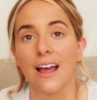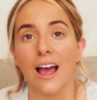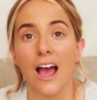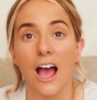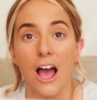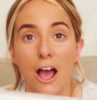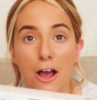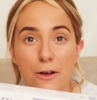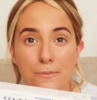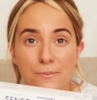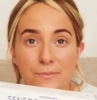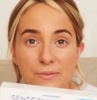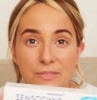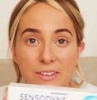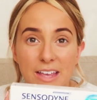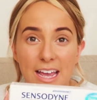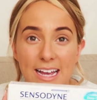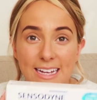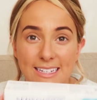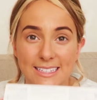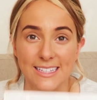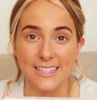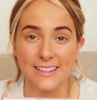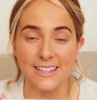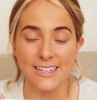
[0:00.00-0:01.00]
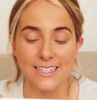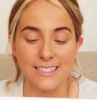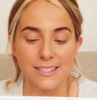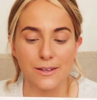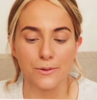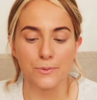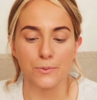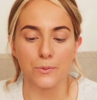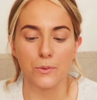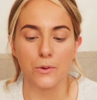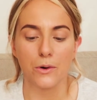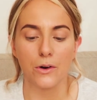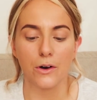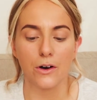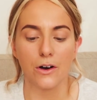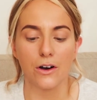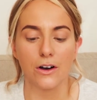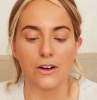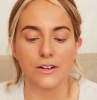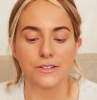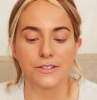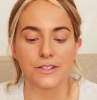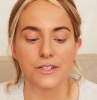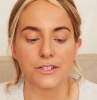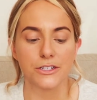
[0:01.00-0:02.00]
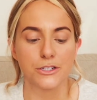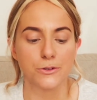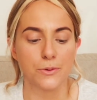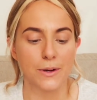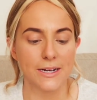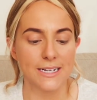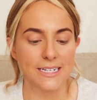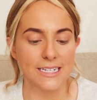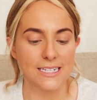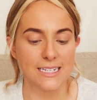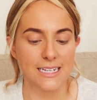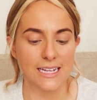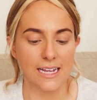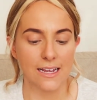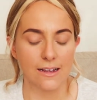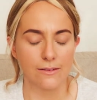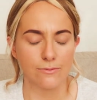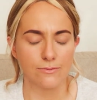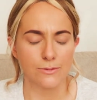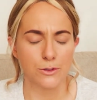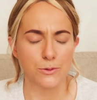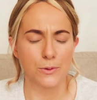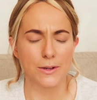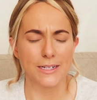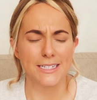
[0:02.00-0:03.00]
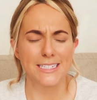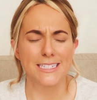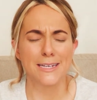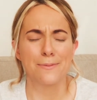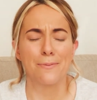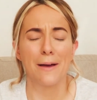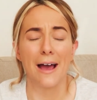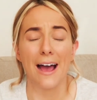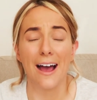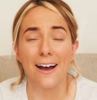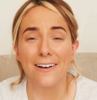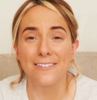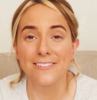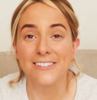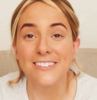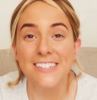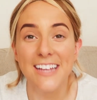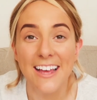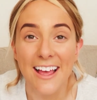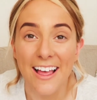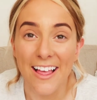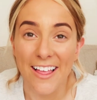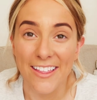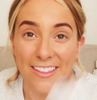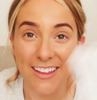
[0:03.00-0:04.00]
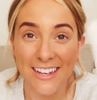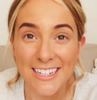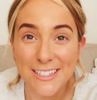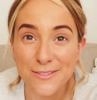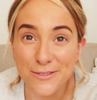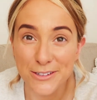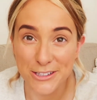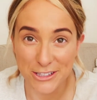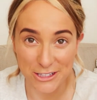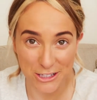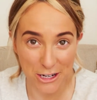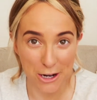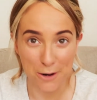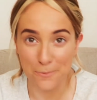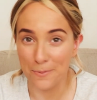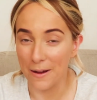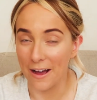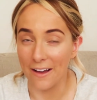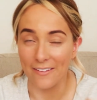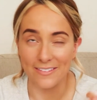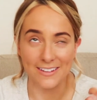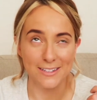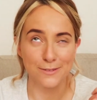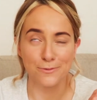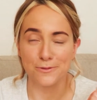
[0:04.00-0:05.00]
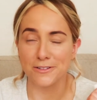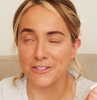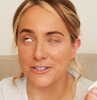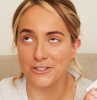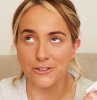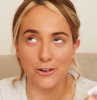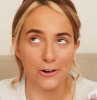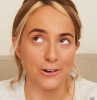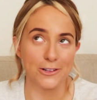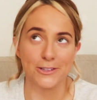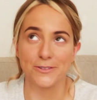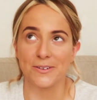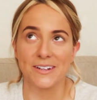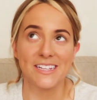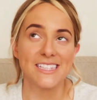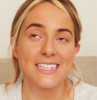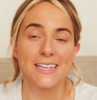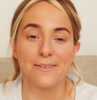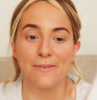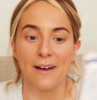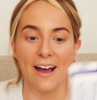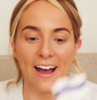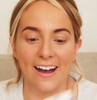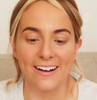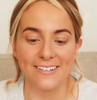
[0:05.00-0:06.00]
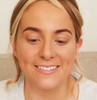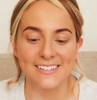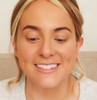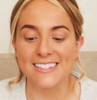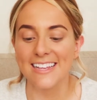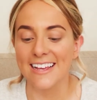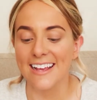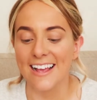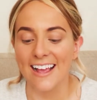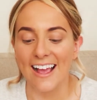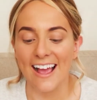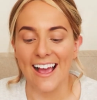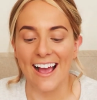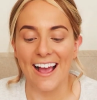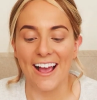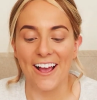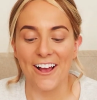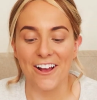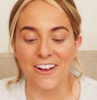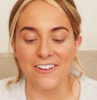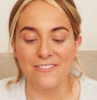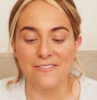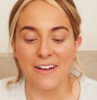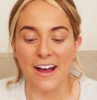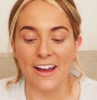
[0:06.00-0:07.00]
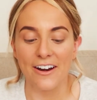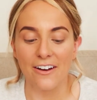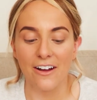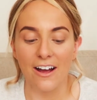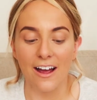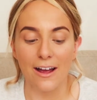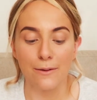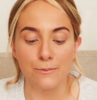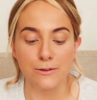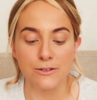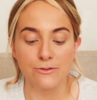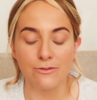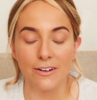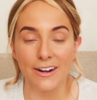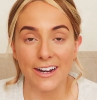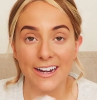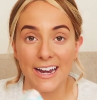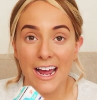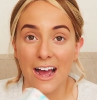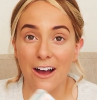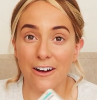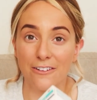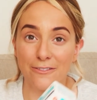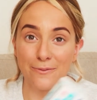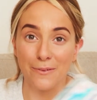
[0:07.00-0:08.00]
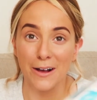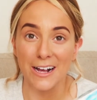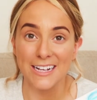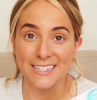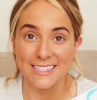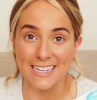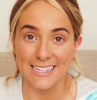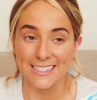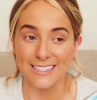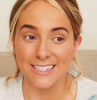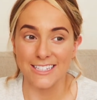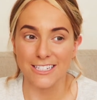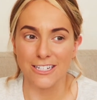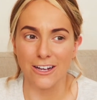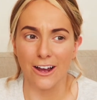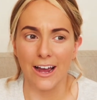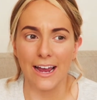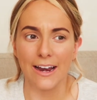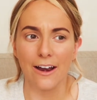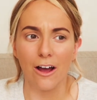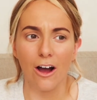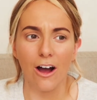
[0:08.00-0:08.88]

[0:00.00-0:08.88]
Yeah, so this was £20. This was £2, this was not £20. And I was running out of my Sensodyne.